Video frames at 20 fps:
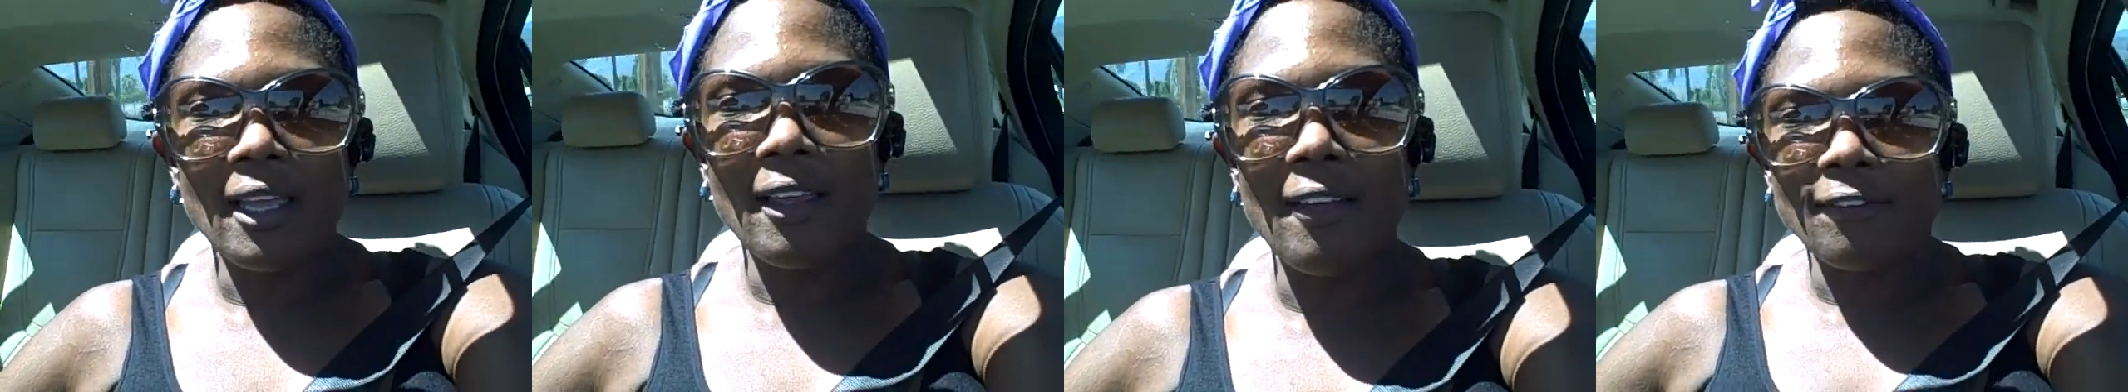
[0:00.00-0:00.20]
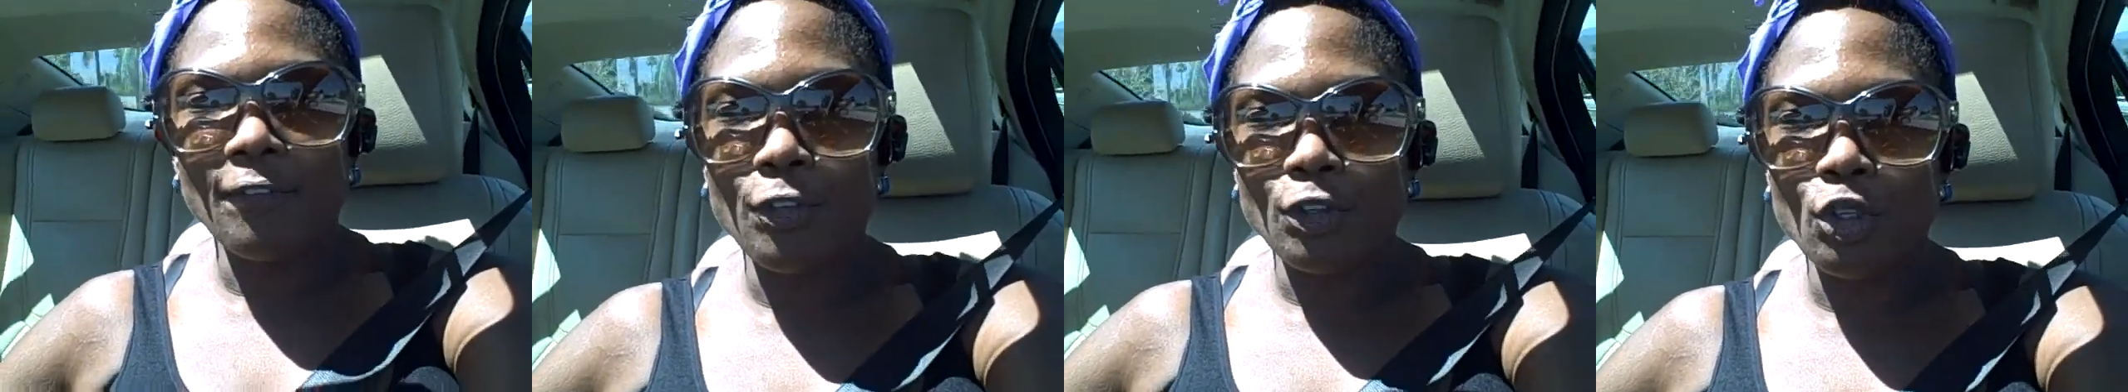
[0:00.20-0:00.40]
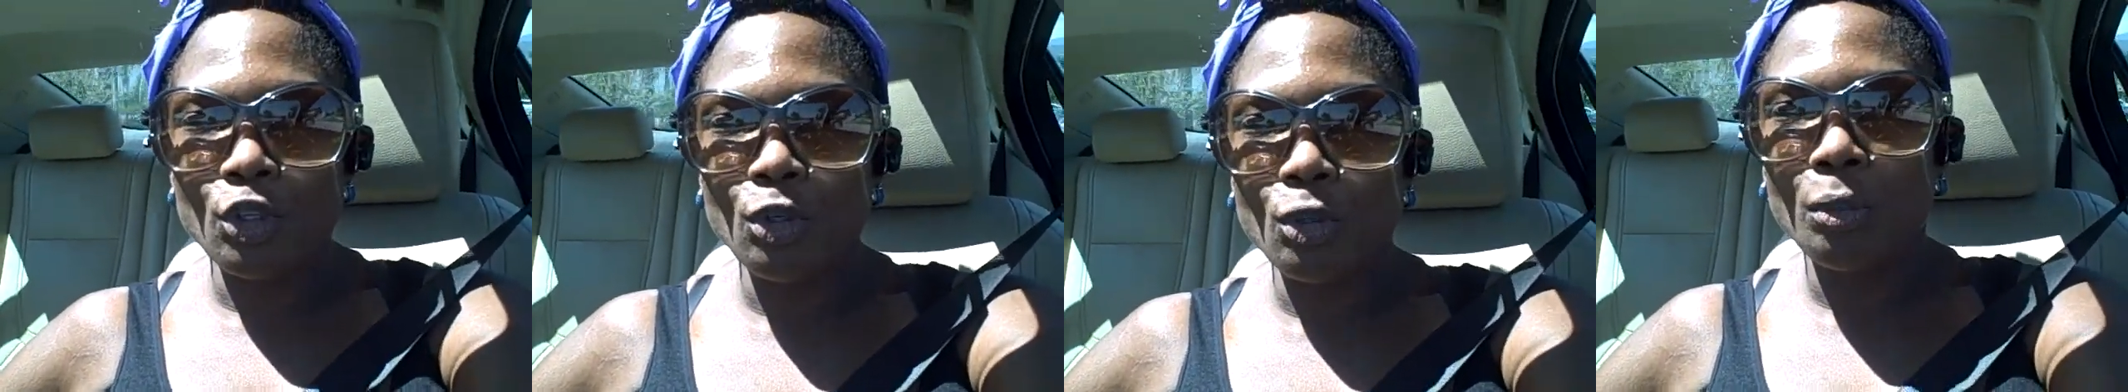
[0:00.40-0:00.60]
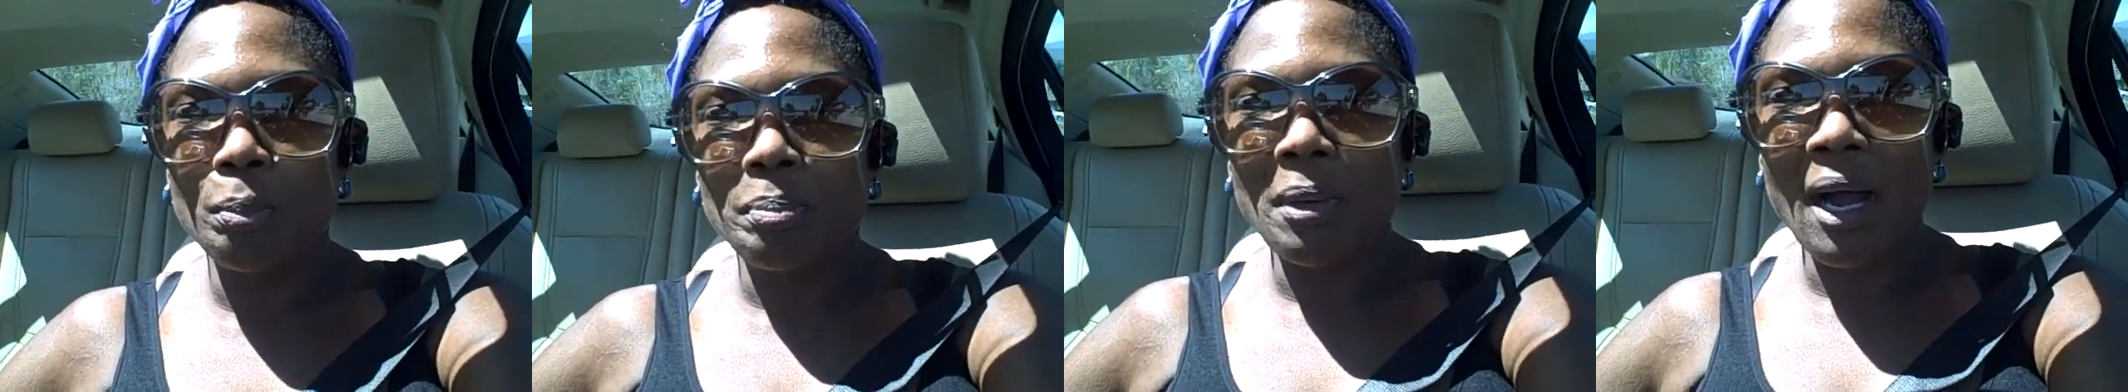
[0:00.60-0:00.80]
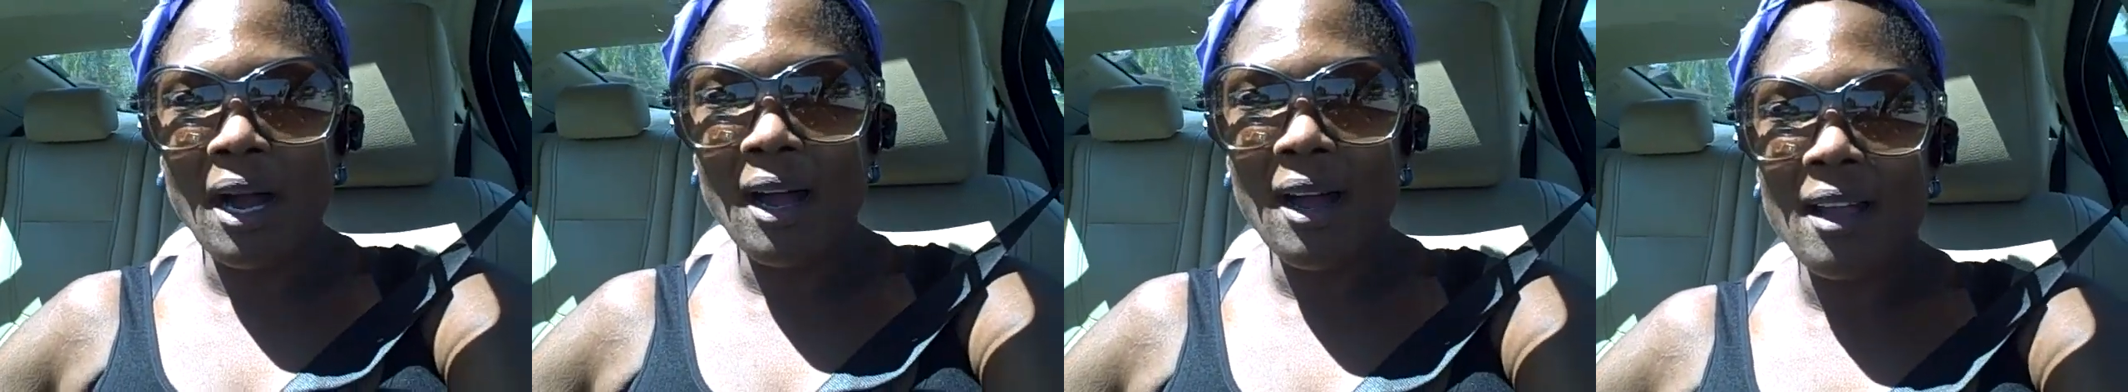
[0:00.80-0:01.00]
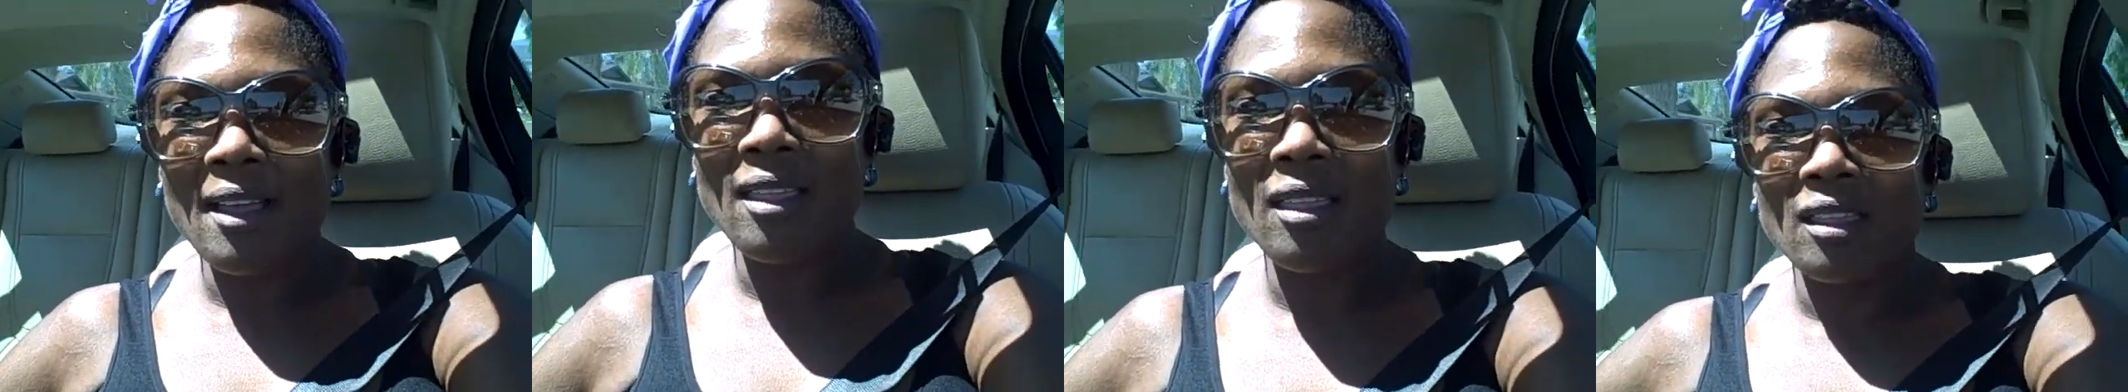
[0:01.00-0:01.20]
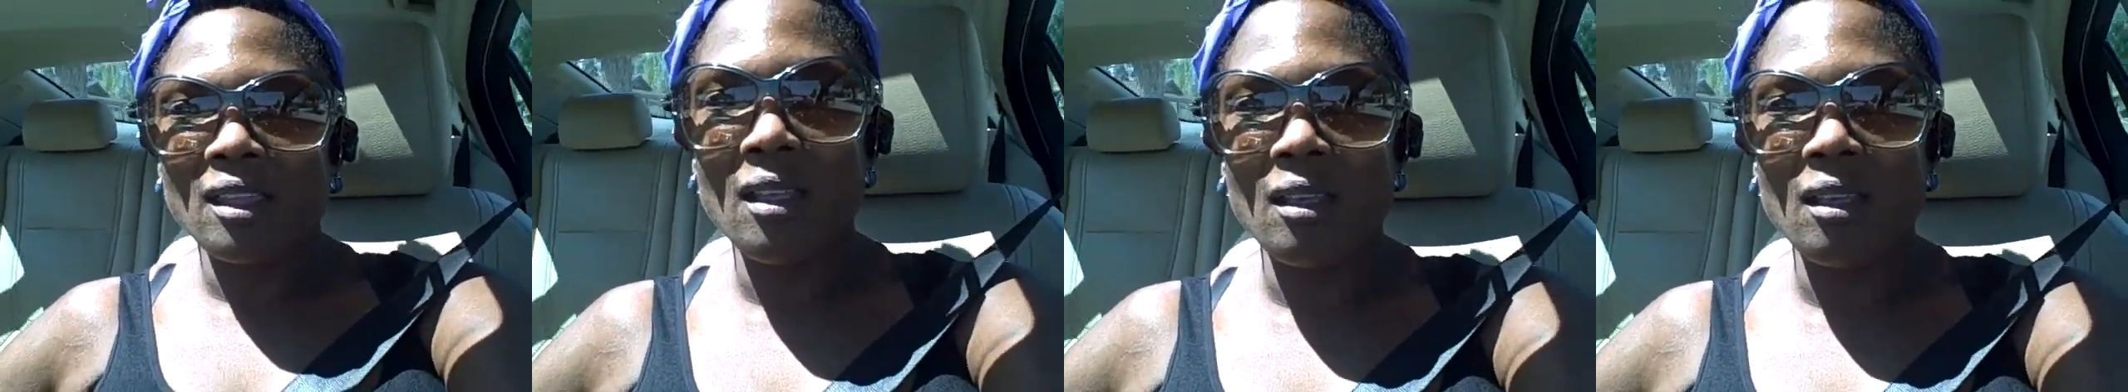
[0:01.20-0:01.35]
if you buy